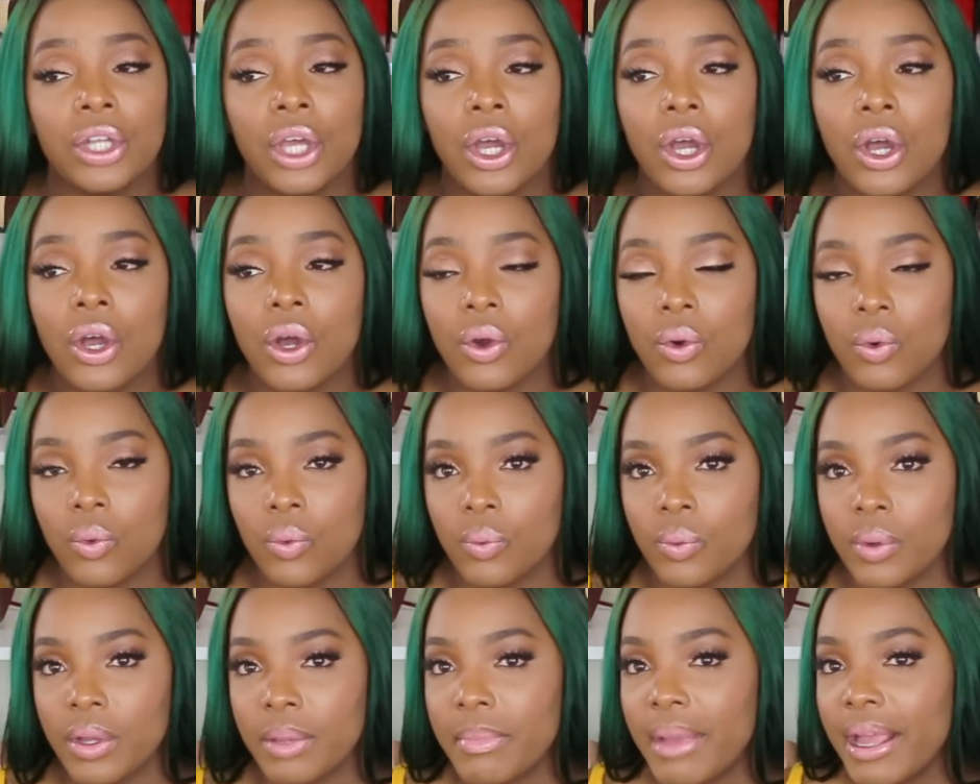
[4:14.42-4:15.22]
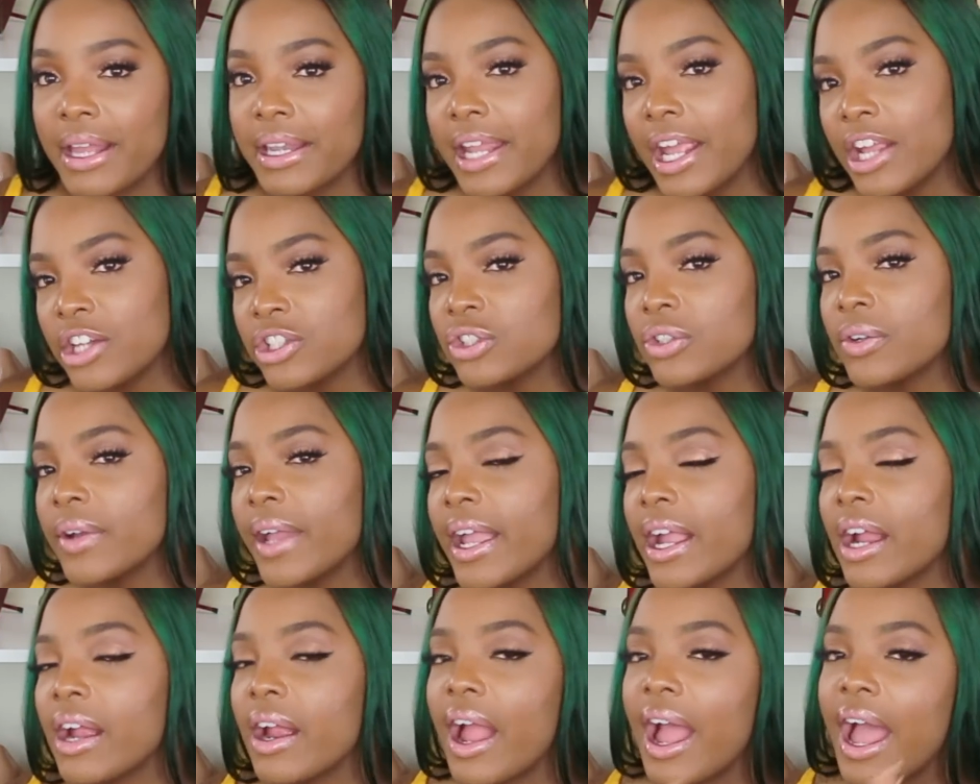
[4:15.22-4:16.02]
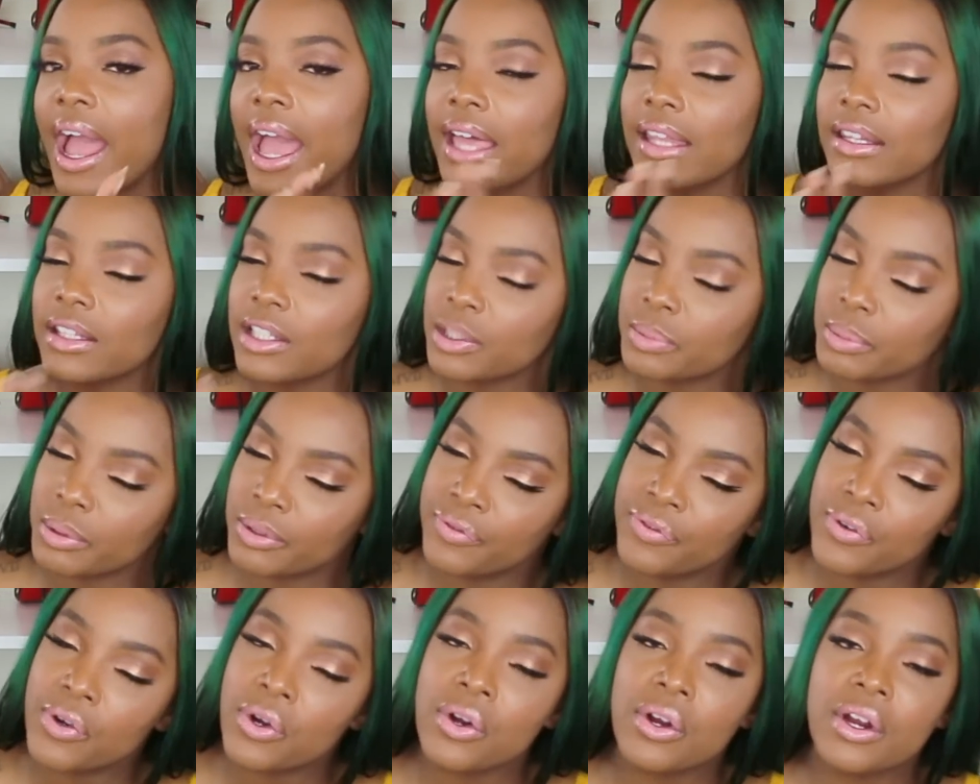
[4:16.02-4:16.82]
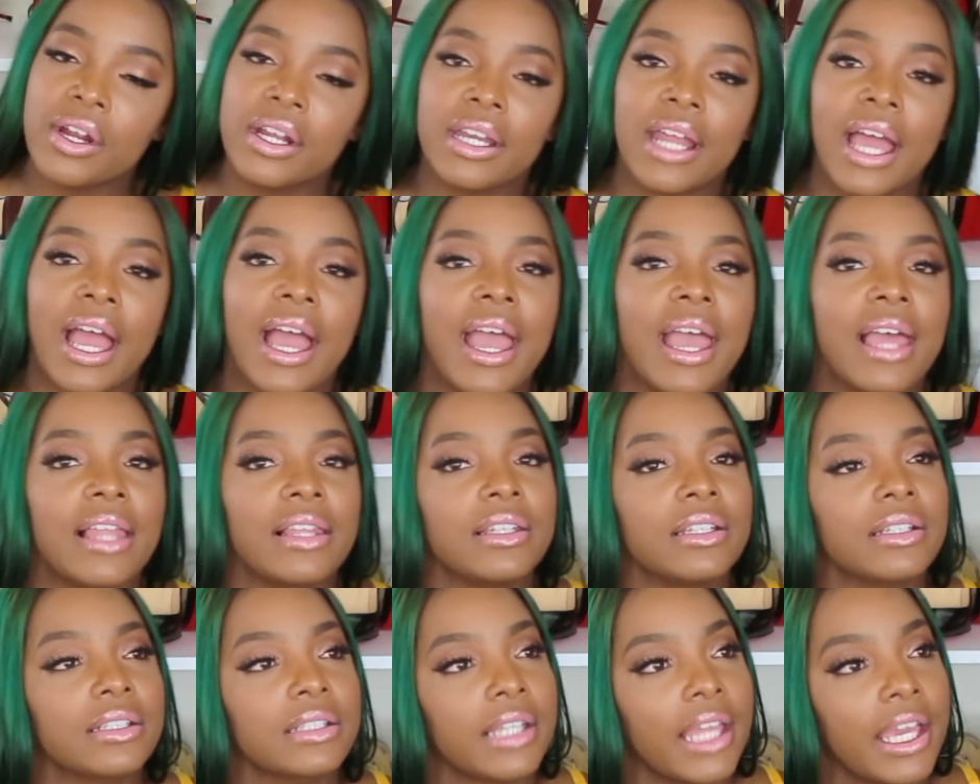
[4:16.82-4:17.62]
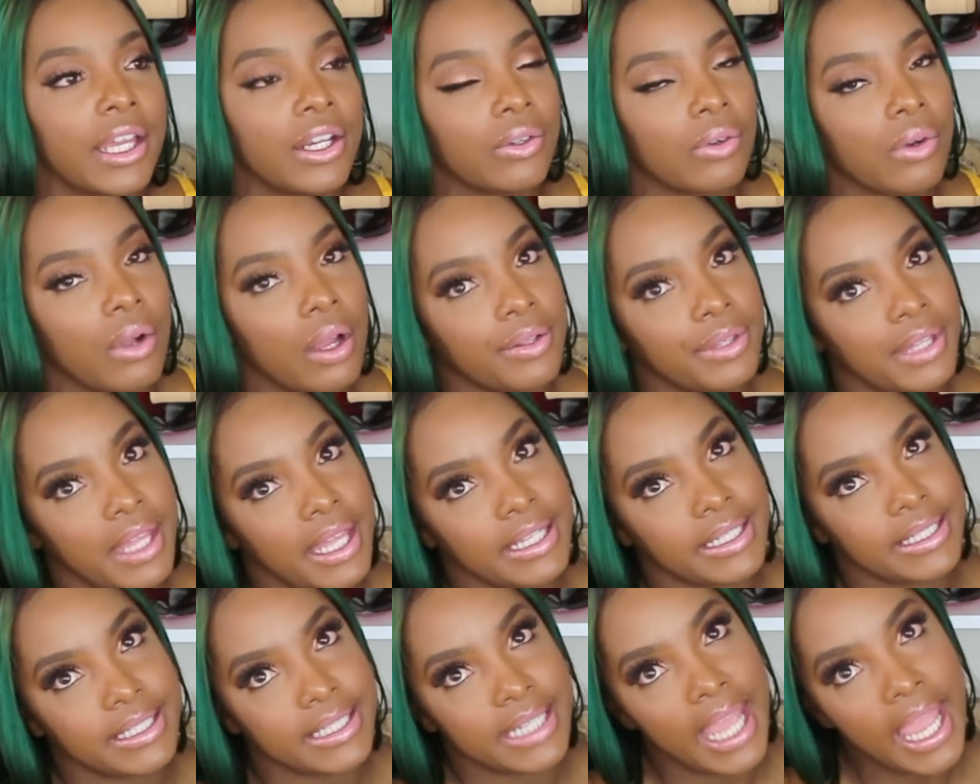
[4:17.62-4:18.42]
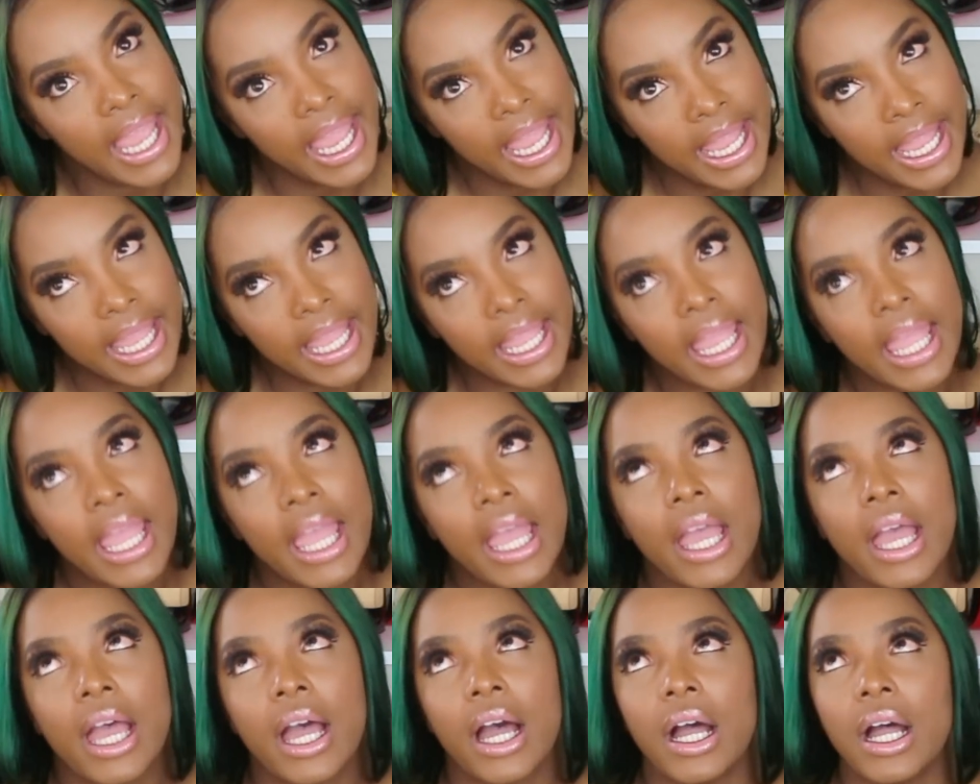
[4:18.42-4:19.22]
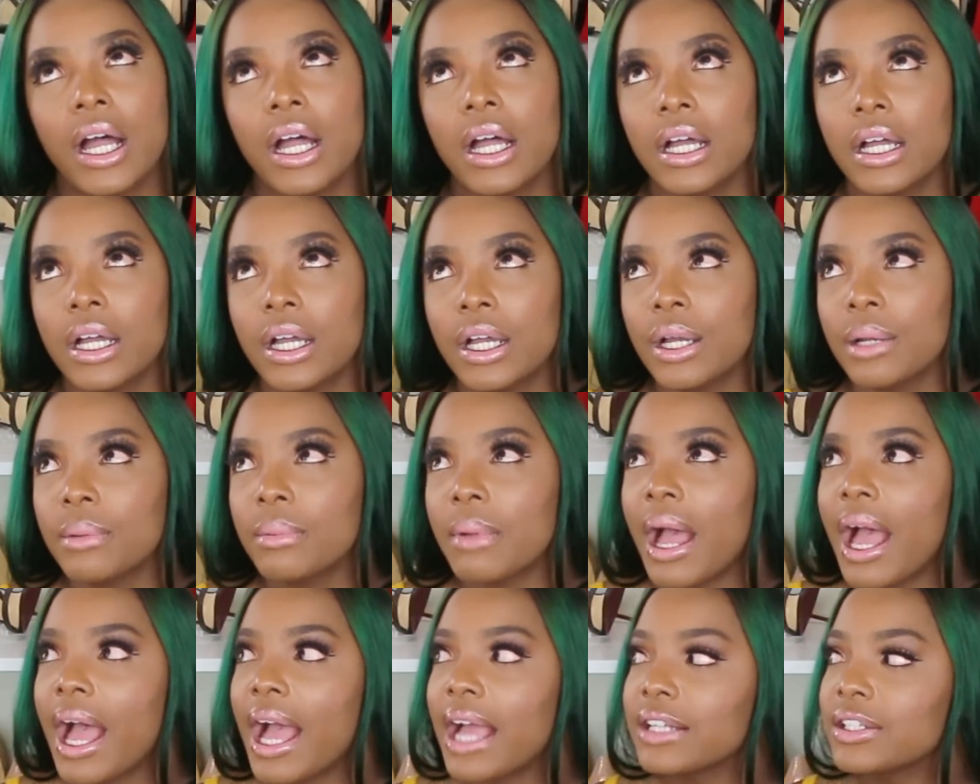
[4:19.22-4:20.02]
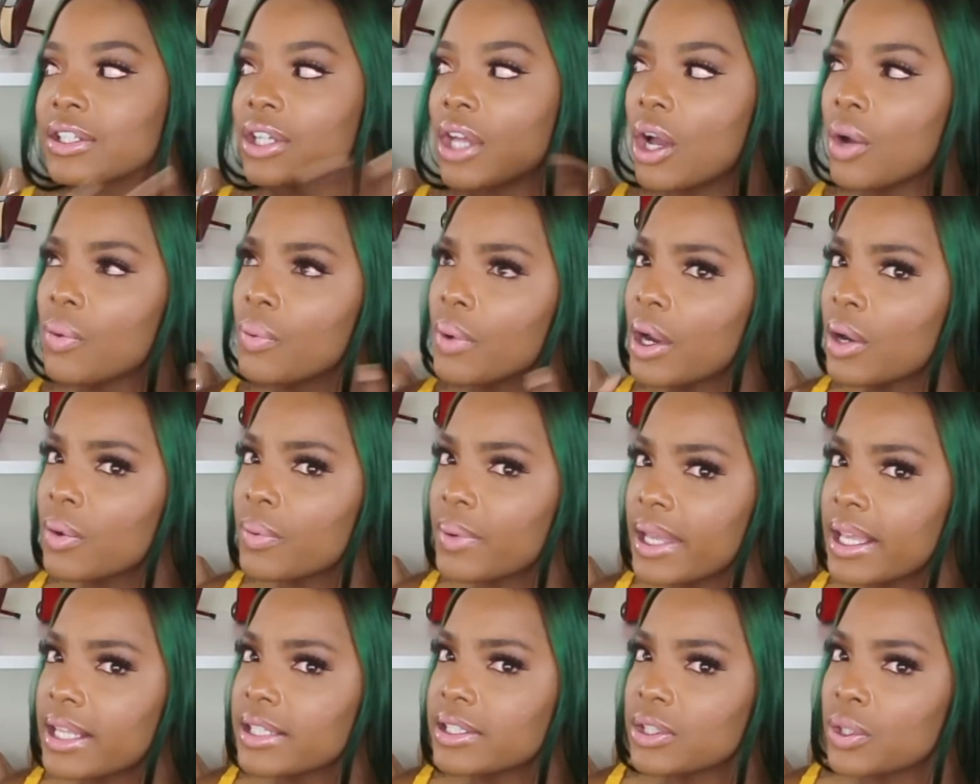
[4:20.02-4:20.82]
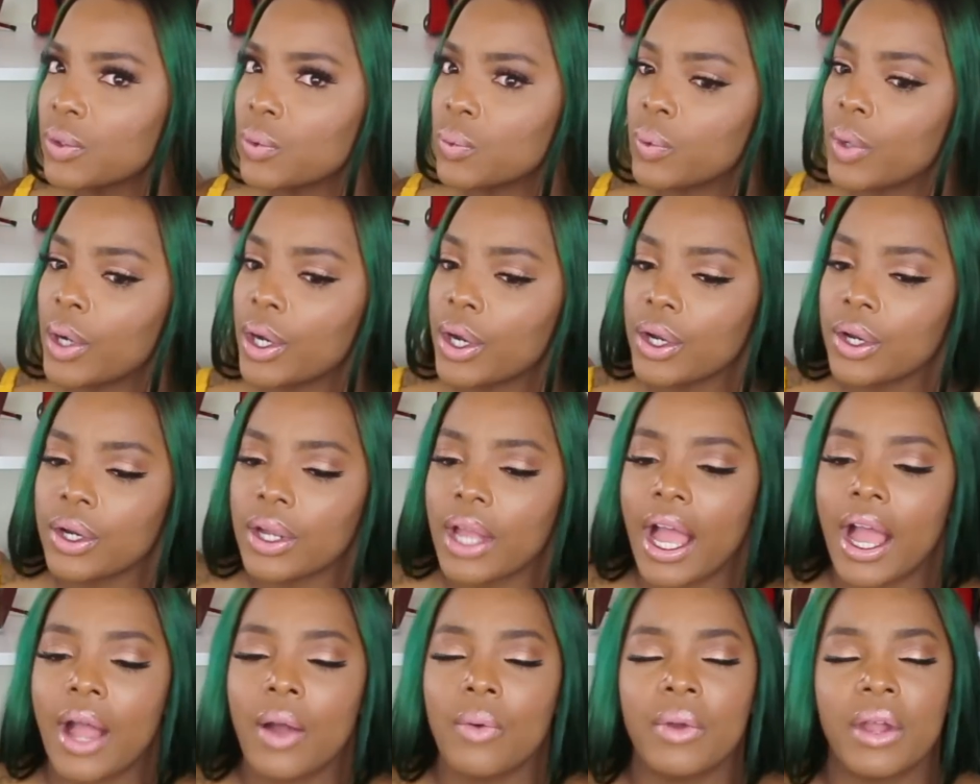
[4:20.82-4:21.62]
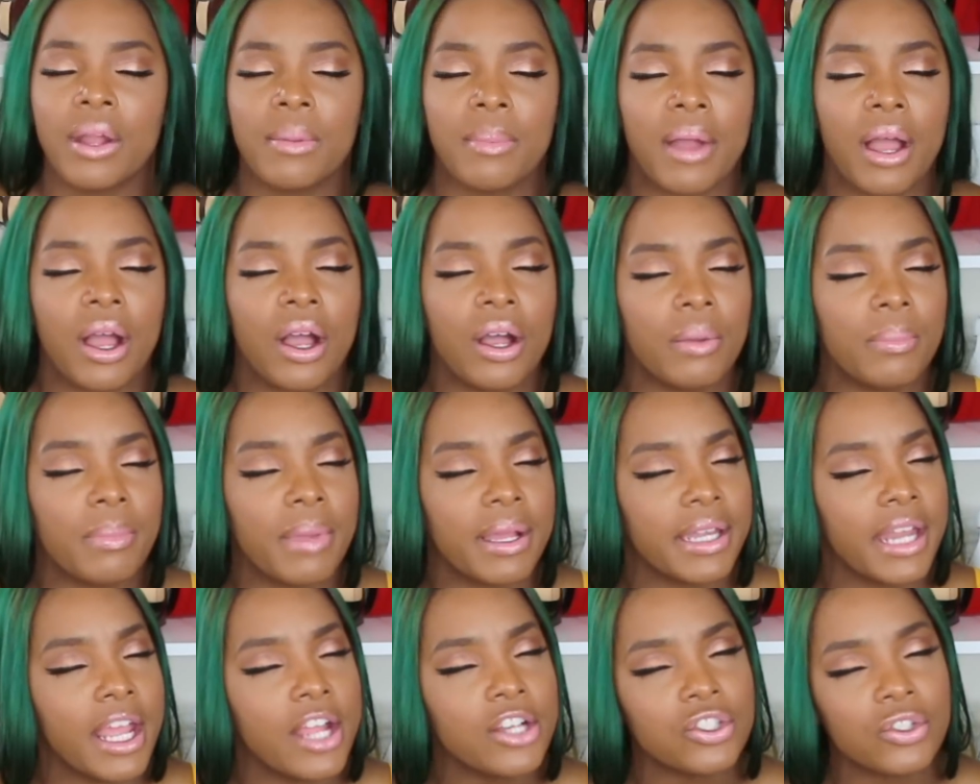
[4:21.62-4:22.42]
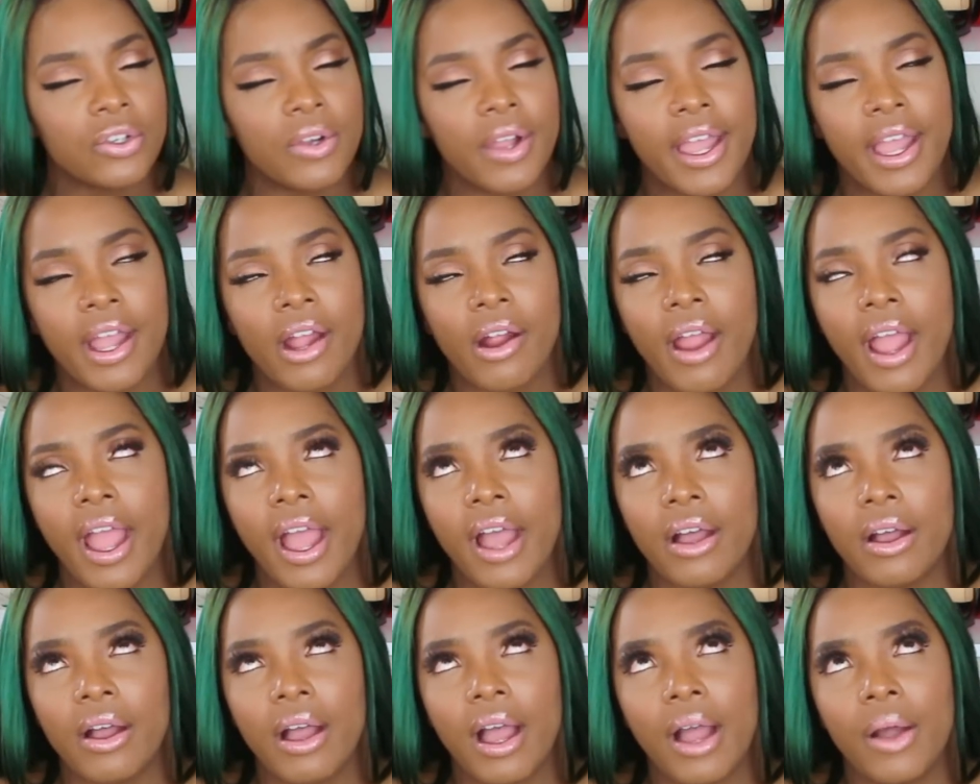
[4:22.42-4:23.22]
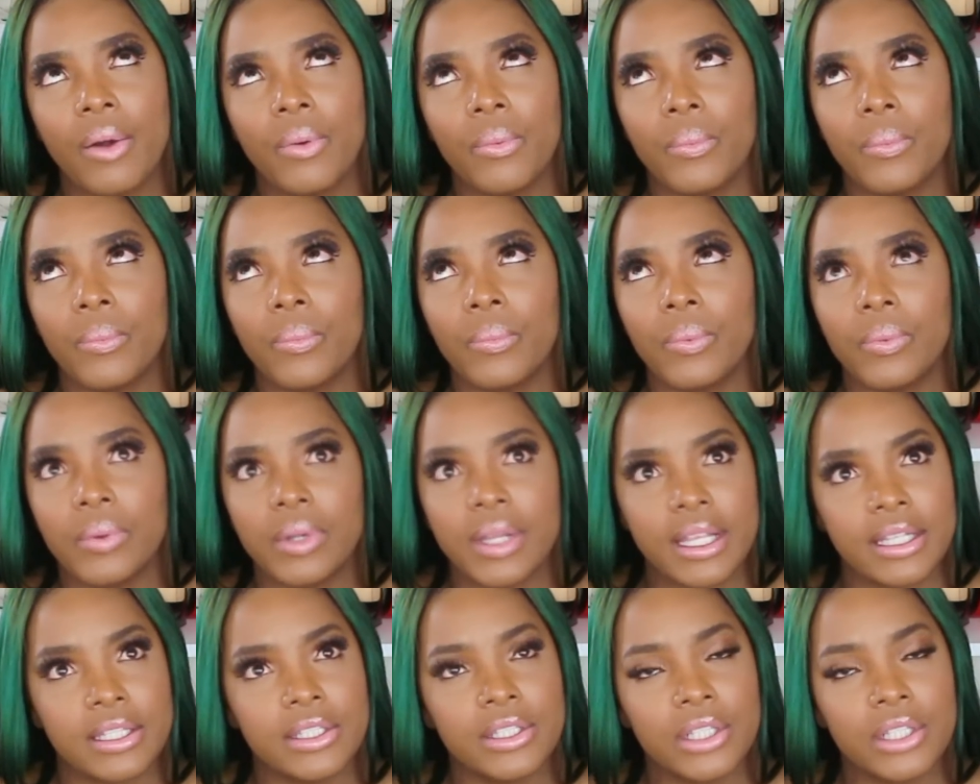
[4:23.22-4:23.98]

know with my natural hair how it looked before and how it looked later on that day um, I don't wear wigs to work. I wear my, my natural hair out. I